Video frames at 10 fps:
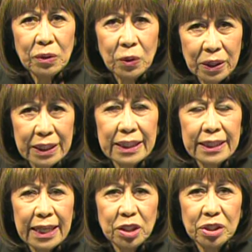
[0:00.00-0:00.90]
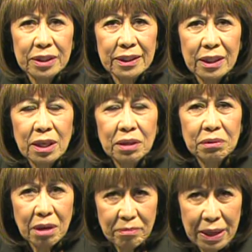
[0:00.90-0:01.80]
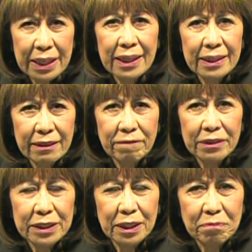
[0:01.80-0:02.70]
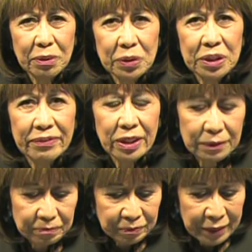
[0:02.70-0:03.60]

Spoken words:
organizations who are making a difference in Burnsville.